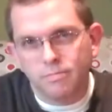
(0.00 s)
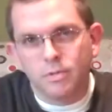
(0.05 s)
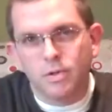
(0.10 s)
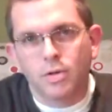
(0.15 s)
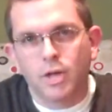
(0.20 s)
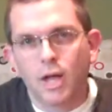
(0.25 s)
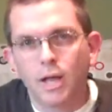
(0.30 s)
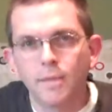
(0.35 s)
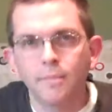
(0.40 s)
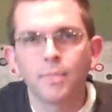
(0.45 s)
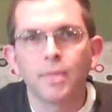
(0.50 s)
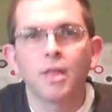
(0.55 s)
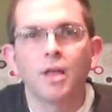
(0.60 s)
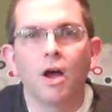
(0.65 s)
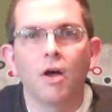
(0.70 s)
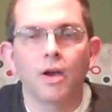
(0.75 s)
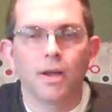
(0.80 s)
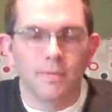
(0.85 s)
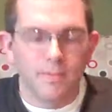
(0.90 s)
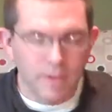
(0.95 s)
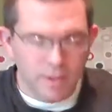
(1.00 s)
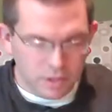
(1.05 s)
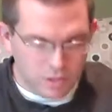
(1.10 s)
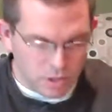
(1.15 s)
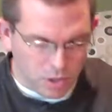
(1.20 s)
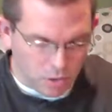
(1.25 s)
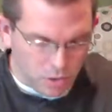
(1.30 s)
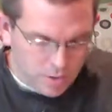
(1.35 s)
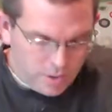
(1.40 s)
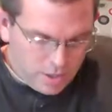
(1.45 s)
Okay? Alright,
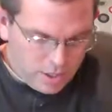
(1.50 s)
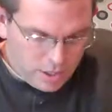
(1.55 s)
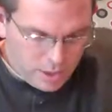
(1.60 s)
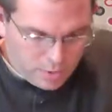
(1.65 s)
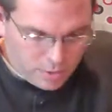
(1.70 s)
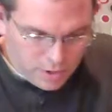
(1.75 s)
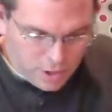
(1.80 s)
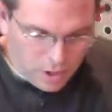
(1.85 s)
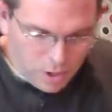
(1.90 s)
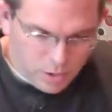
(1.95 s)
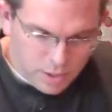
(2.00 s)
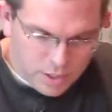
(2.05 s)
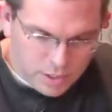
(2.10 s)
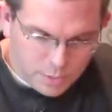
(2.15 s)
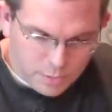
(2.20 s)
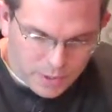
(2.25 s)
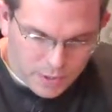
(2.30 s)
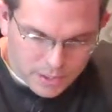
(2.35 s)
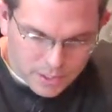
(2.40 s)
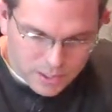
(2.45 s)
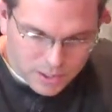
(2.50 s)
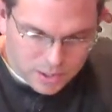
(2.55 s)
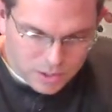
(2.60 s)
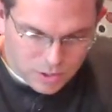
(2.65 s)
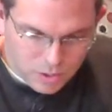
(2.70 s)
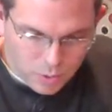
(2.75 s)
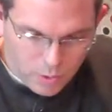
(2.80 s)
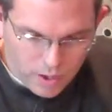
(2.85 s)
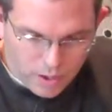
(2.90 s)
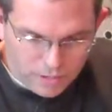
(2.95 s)
so here we go. He's picking
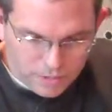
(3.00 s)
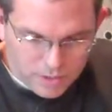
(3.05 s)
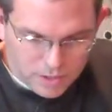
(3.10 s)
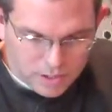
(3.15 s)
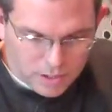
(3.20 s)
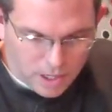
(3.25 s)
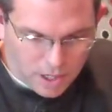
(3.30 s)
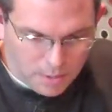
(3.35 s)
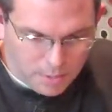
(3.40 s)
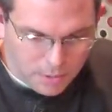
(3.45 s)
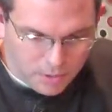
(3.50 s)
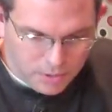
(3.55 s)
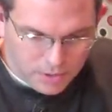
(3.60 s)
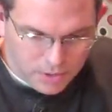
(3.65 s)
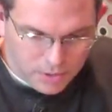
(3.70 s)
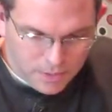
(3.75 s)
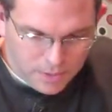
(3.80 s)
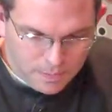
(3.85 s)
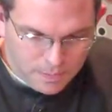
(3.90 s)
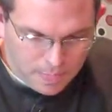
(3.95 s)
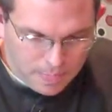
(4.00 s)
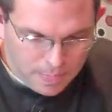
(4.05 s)
his 12 disciples.